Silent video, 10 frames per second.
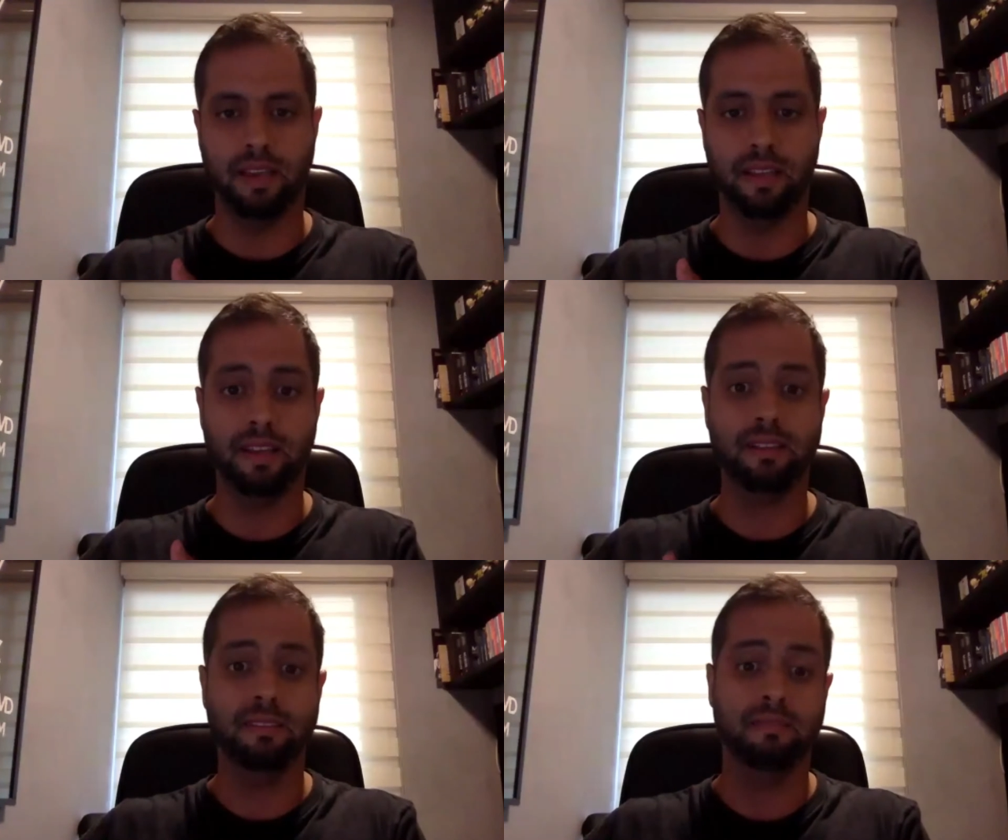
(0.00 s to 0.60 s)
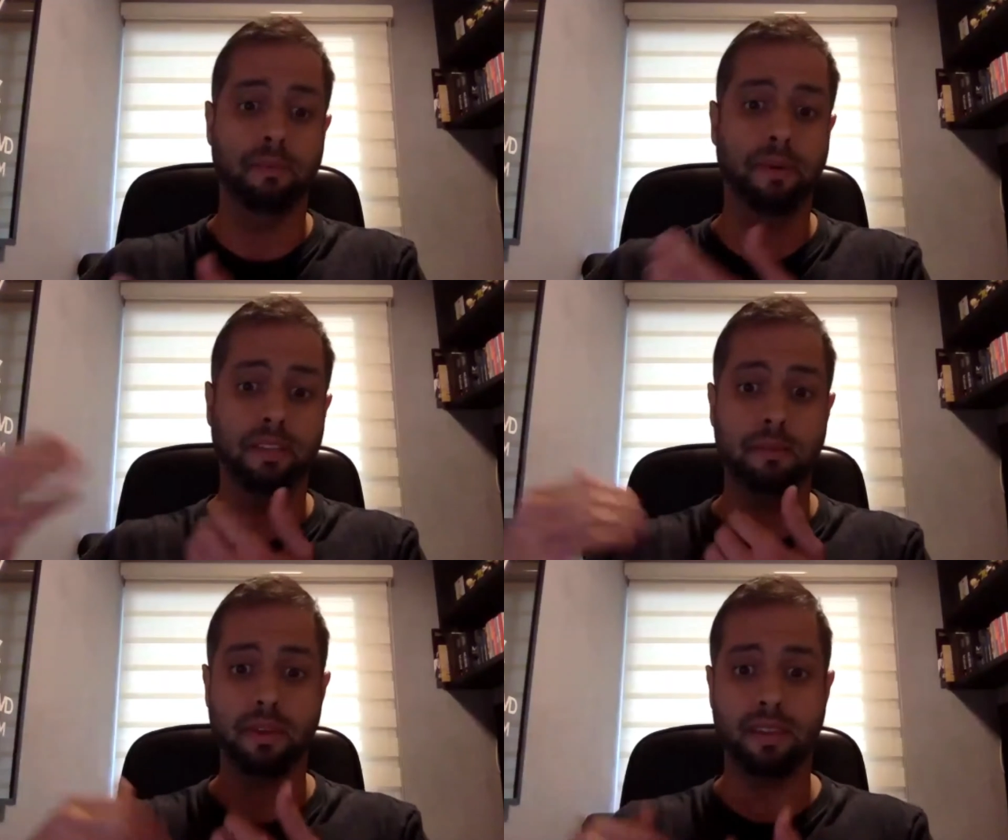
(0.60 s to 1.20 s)
And then the
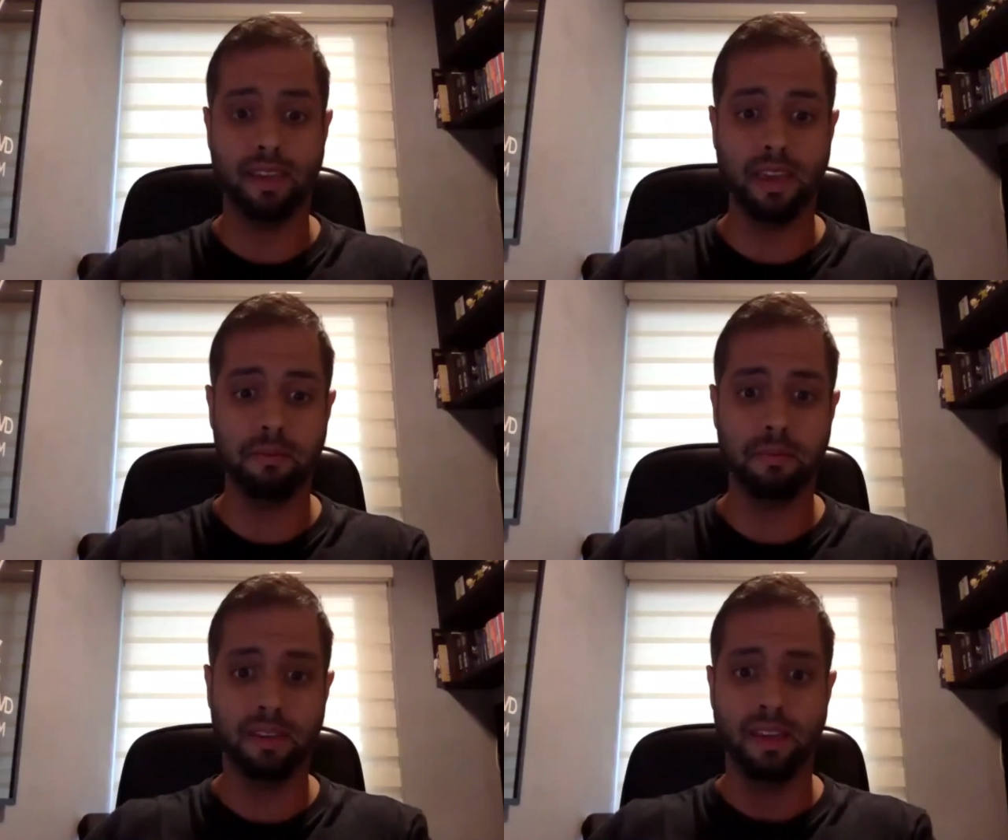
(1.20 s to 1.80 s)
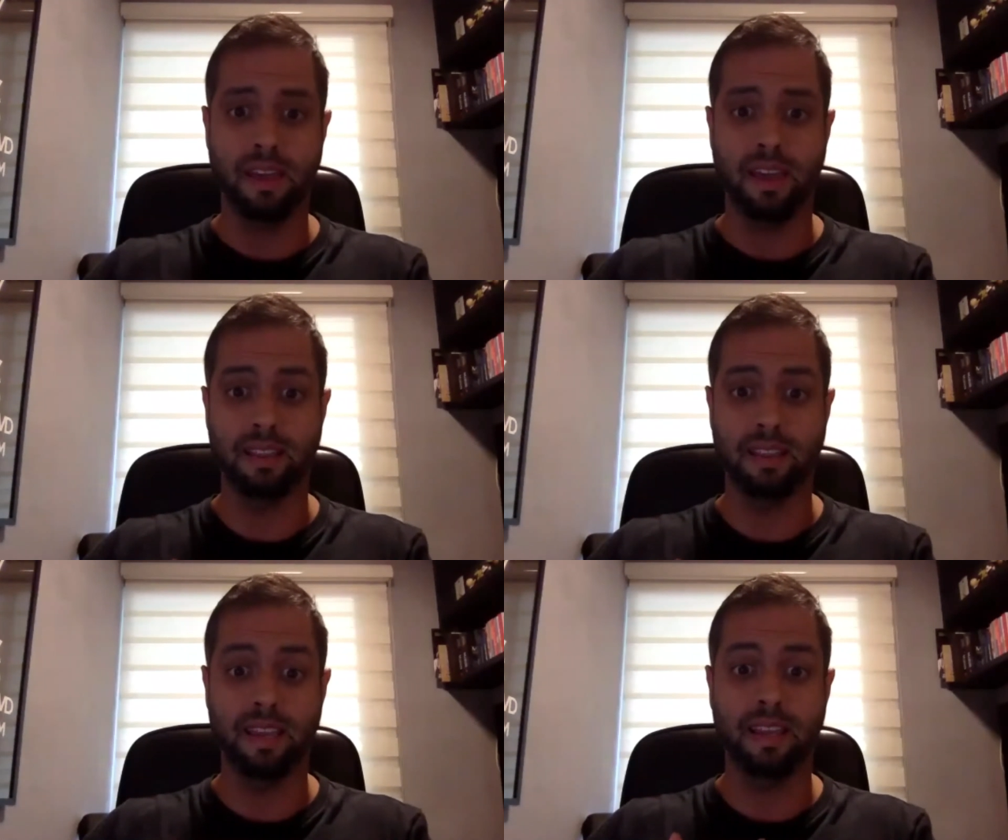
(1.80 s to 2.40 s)
pandemic came,
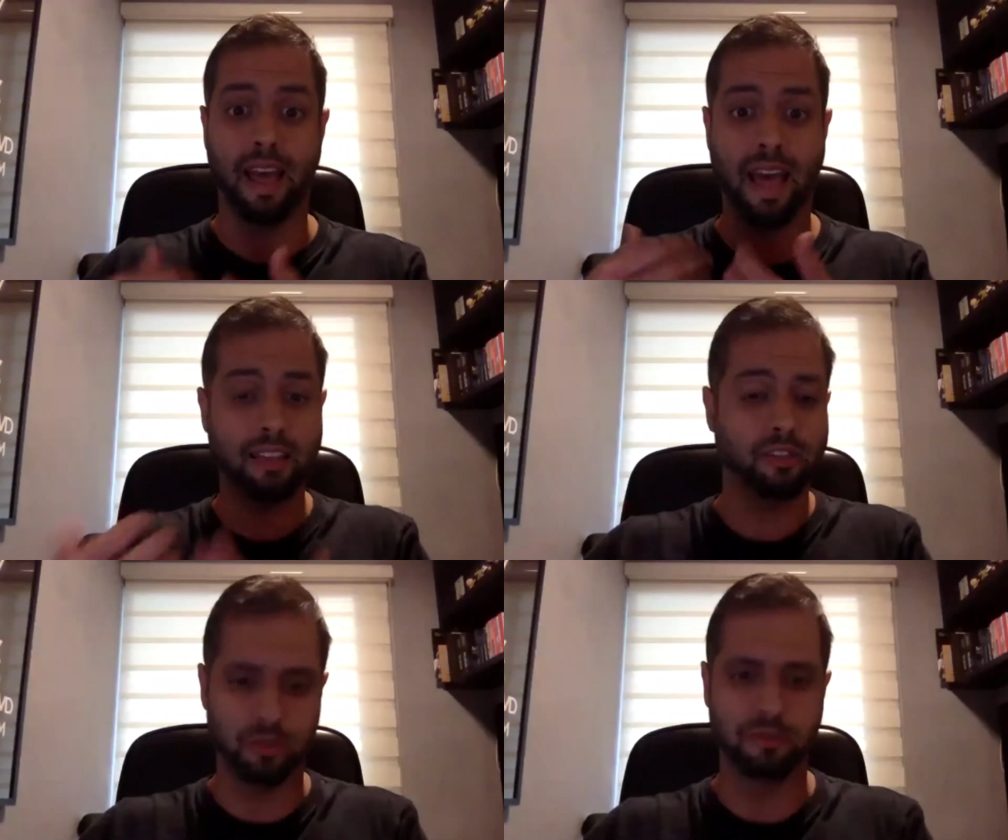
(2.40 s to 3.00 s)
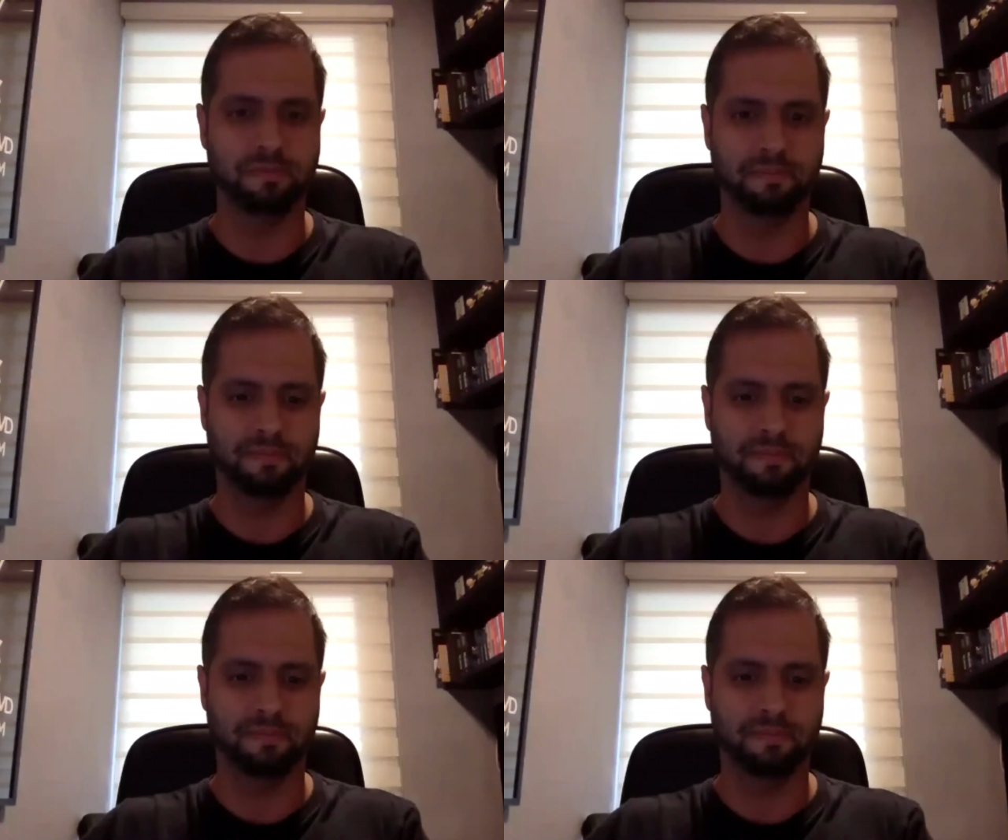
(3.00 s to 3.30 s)
and they have to